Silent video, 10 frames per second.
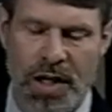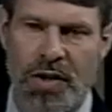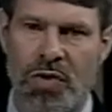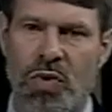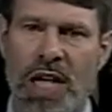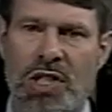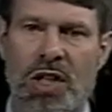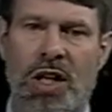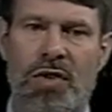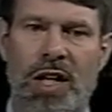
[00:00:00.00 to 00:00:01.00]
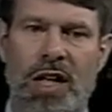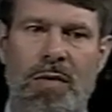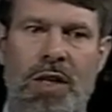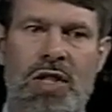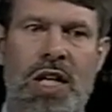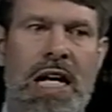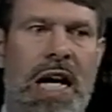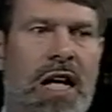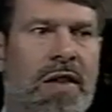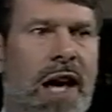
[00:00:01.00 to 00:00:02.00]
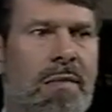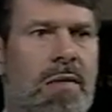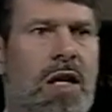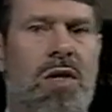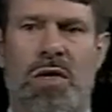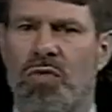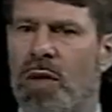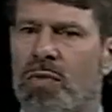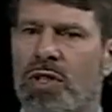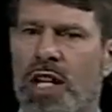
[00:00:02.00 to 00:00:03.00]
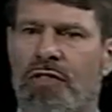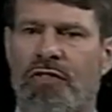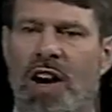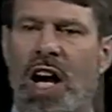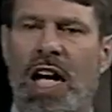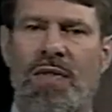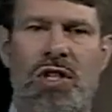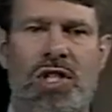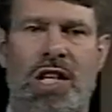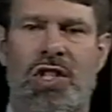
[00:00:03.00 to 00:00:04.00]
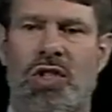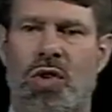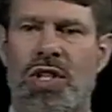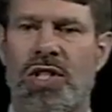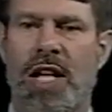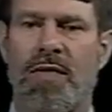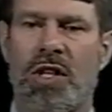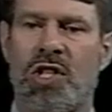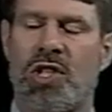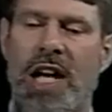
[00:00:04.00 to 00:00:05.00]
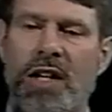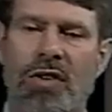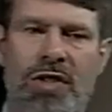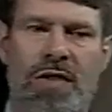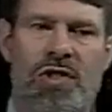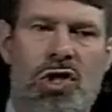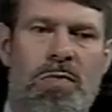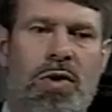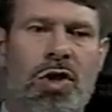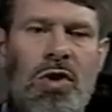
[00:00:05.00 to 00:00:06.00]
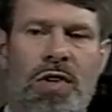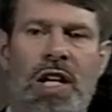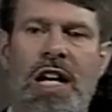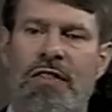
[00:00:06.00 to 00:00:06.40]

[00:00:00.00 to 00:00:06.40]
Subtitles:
the rest other elements, and that may represent 5 or 6 or 7 cycles of supernova